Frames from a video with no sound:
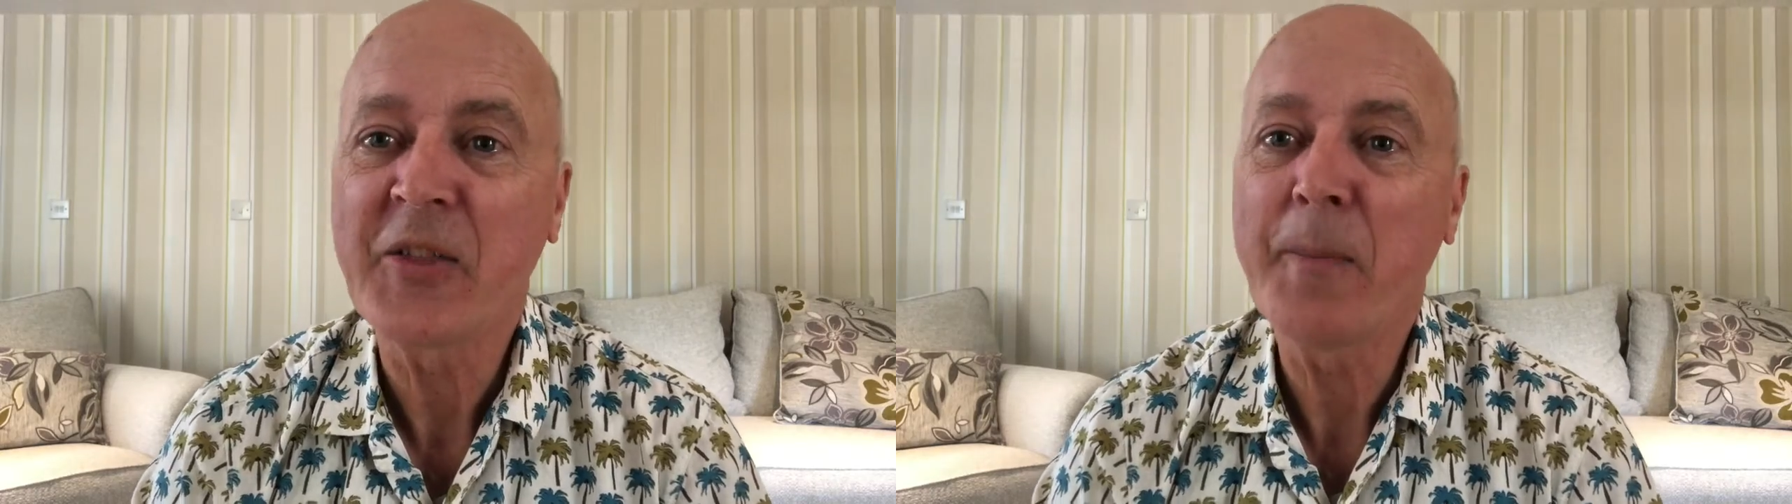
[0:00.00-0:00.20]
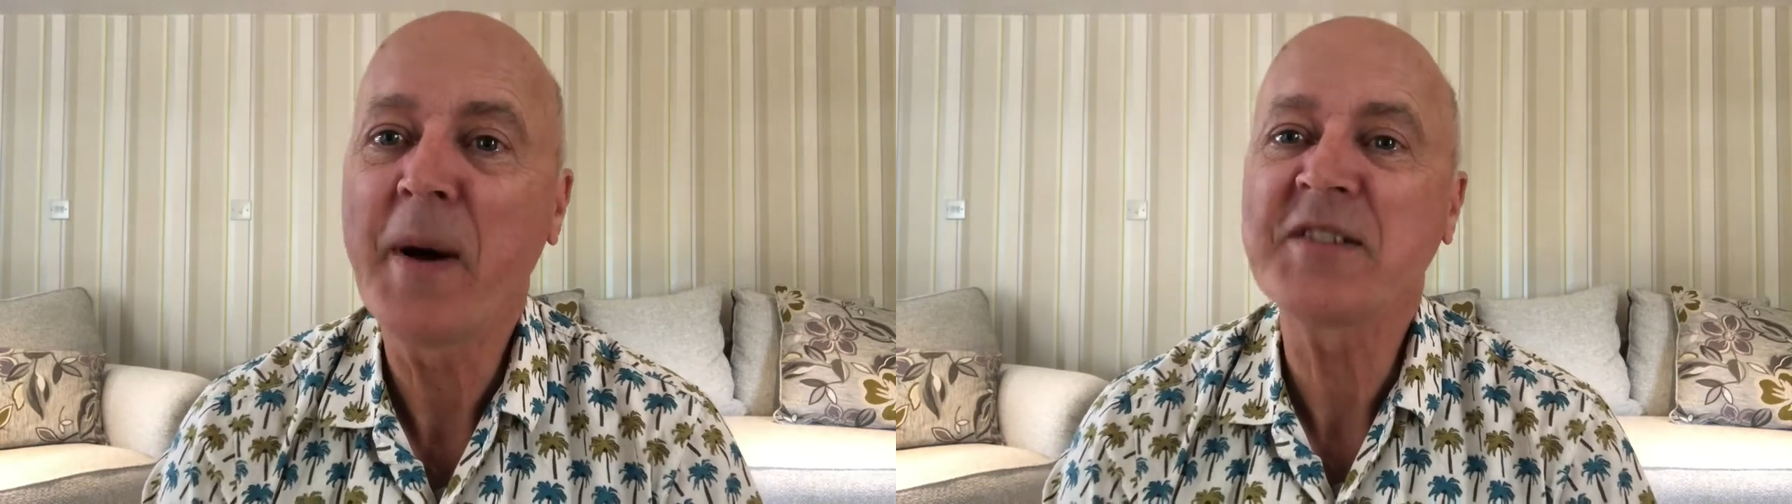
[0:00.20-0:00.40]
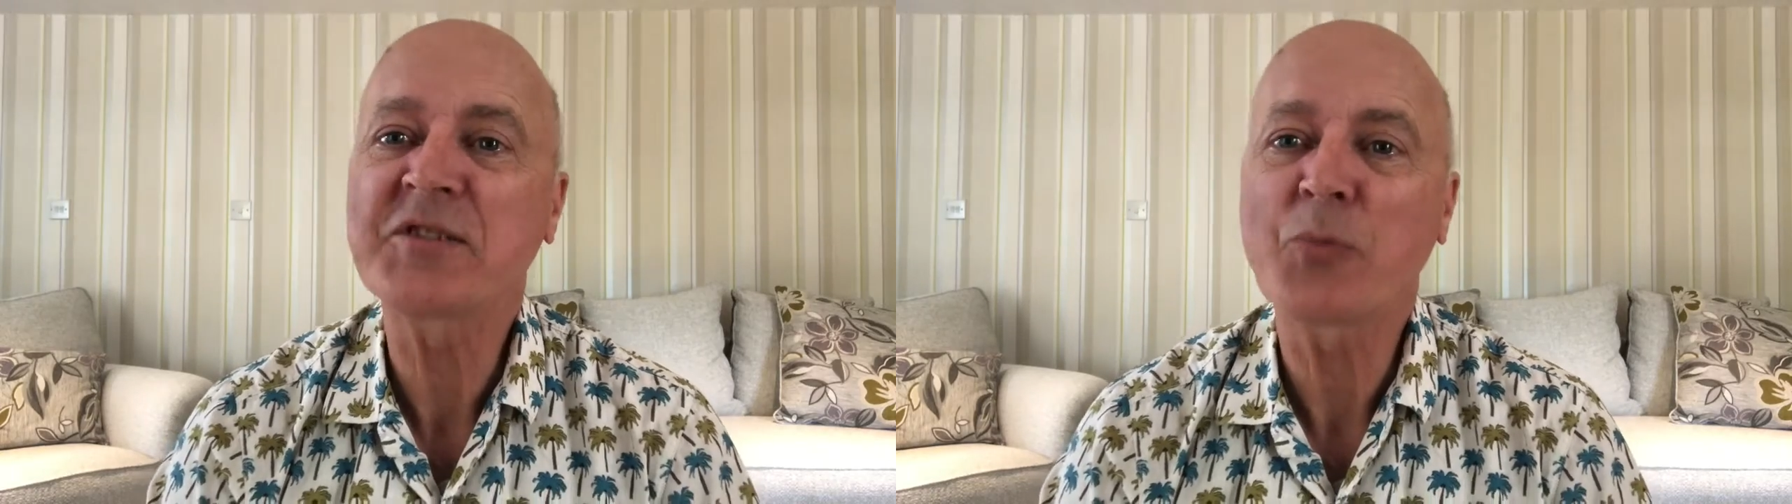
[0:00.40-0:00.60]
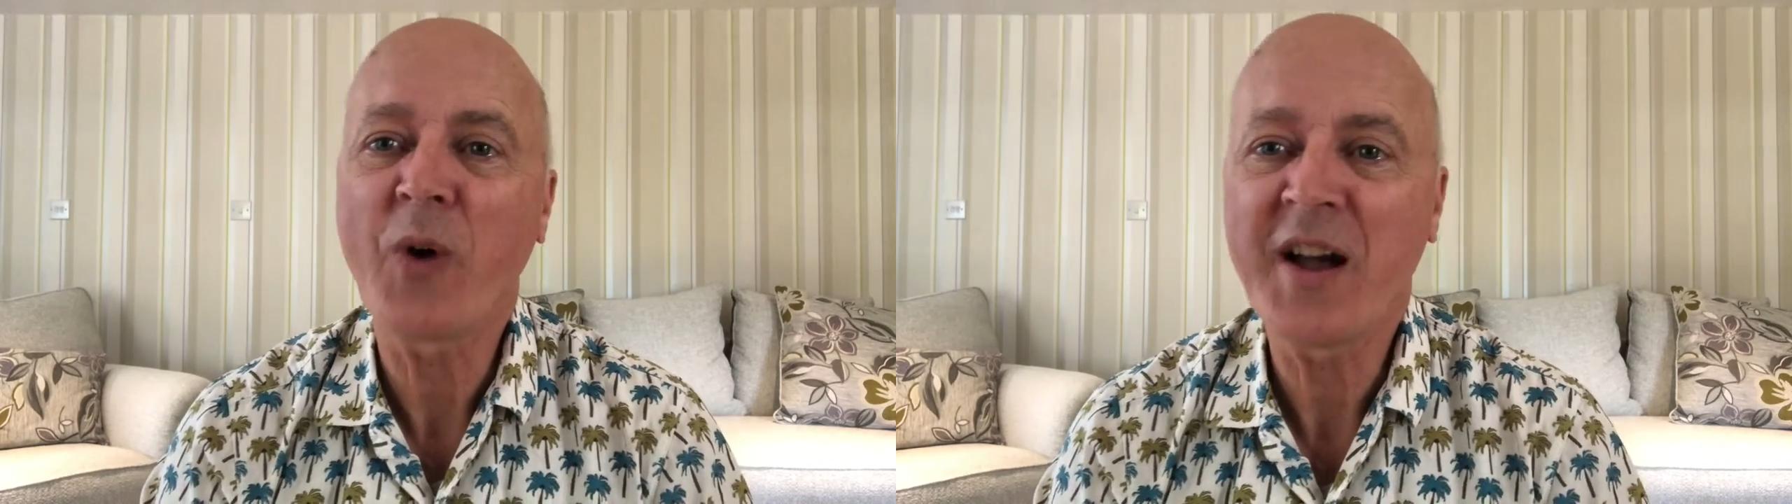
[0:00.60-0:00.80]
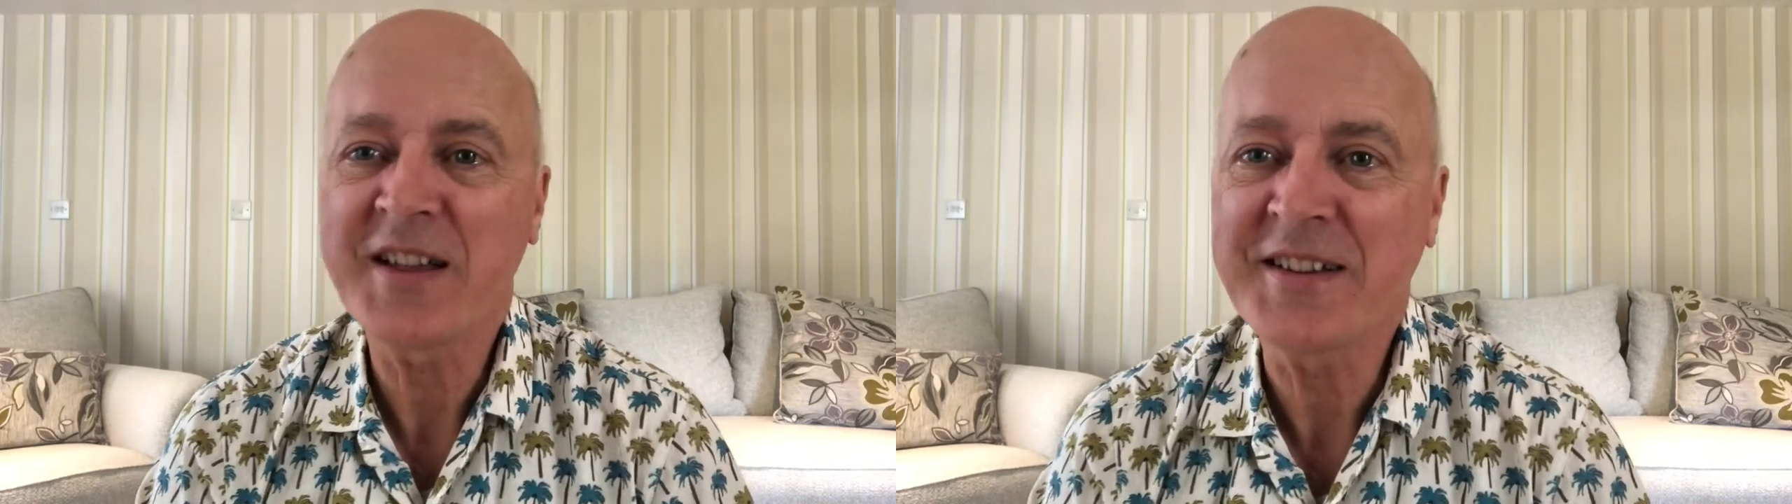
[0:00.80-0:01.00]
The best
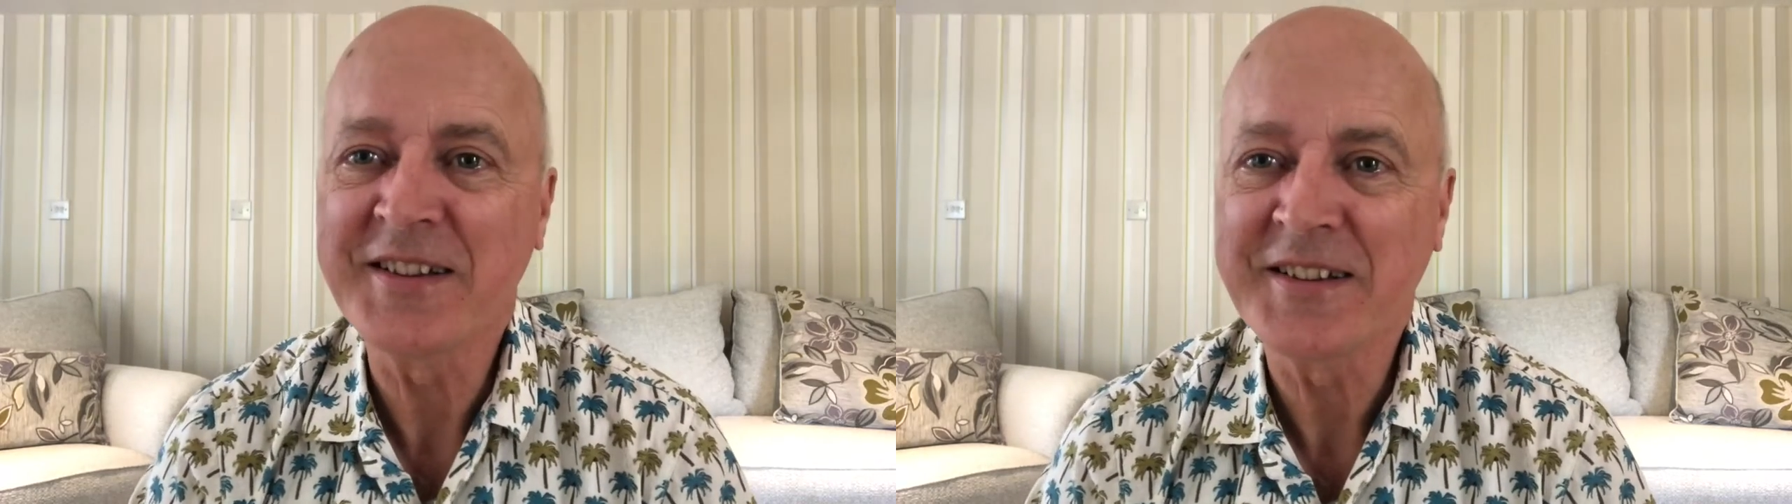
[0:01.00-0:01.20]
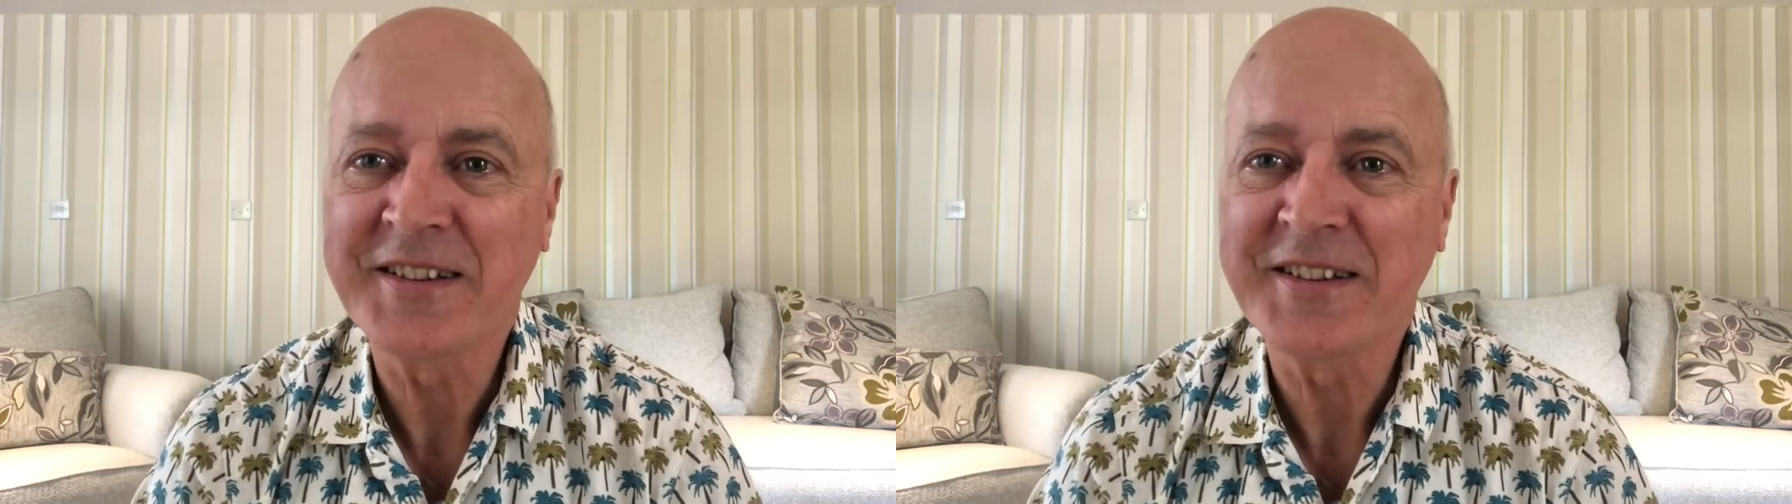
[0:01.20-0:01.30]
way,